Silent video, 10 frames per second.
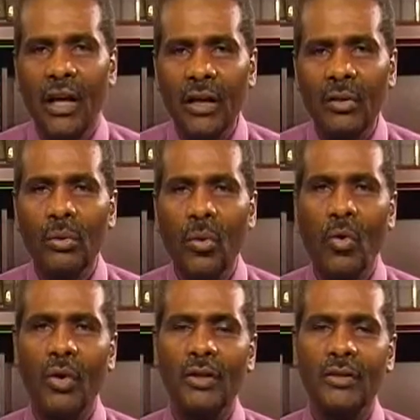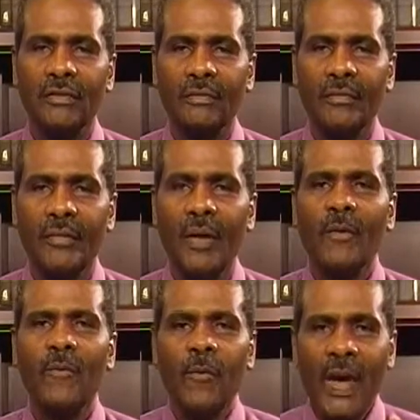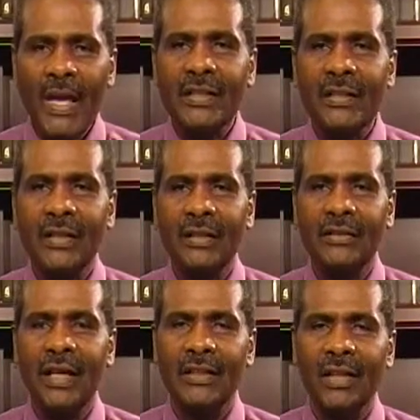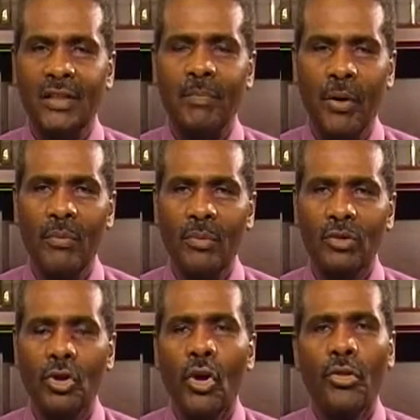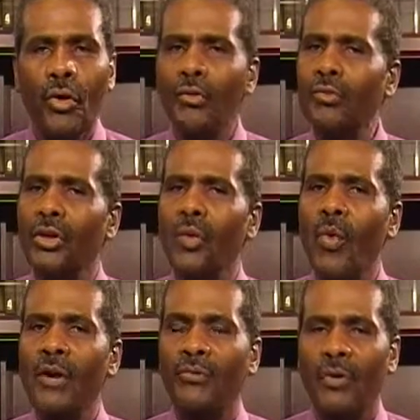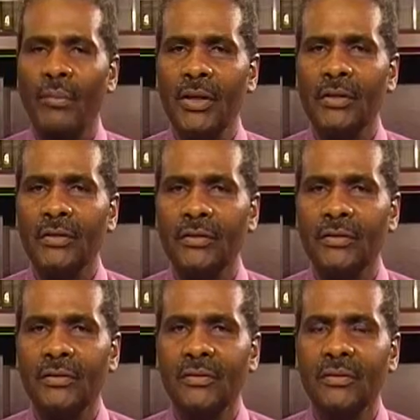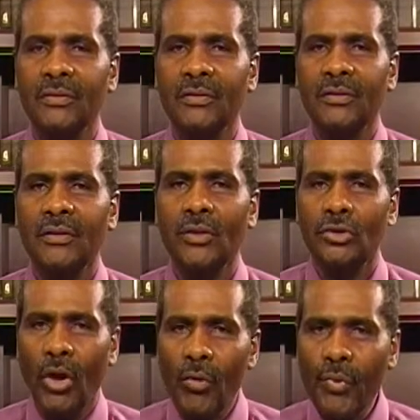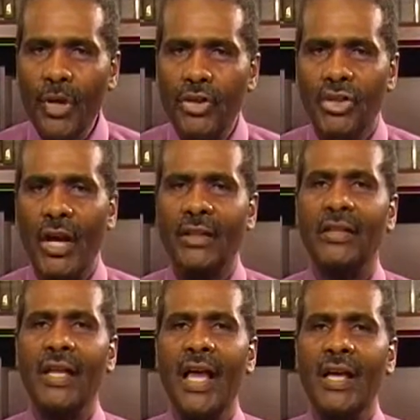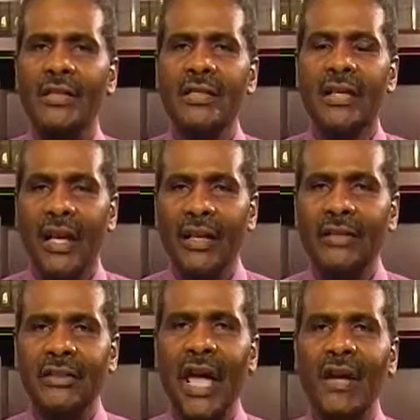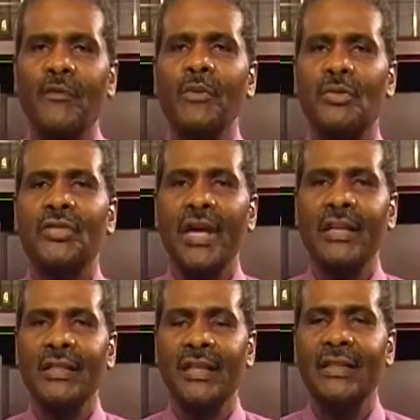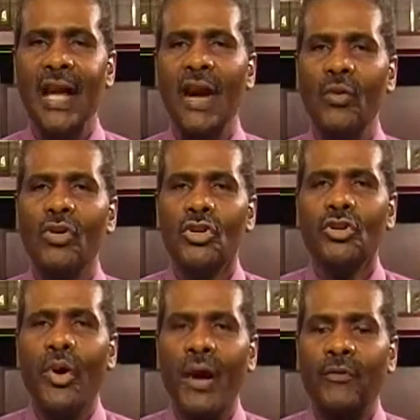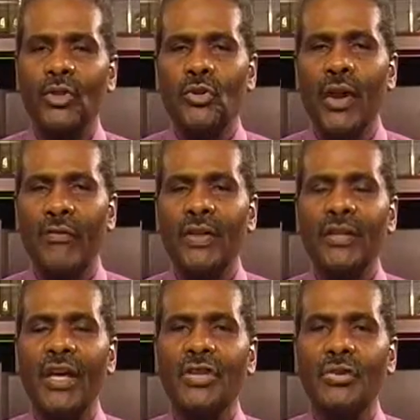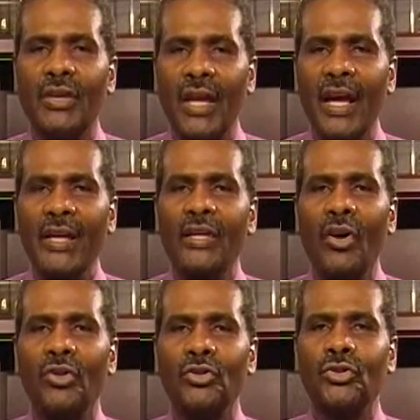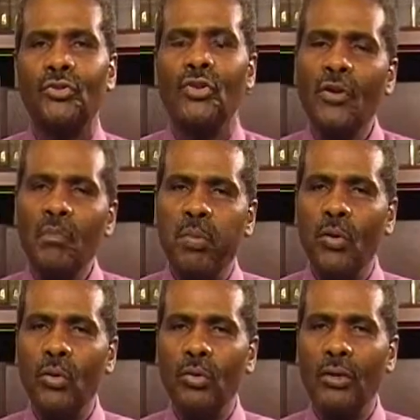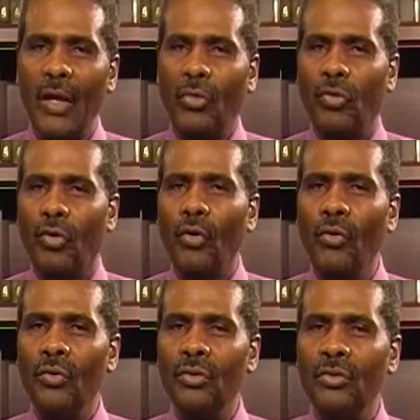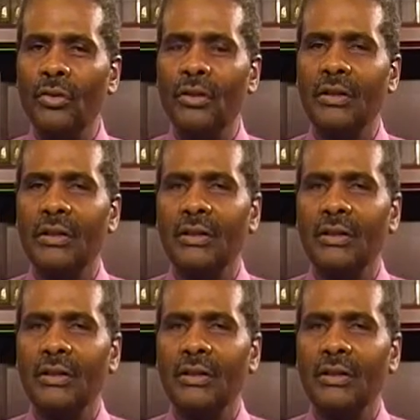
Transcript: in the Lord. Face that disappointment. Don't run away from it. Don't reject it as an attack from Satan and now you have to do everything you can in order to pull that thorn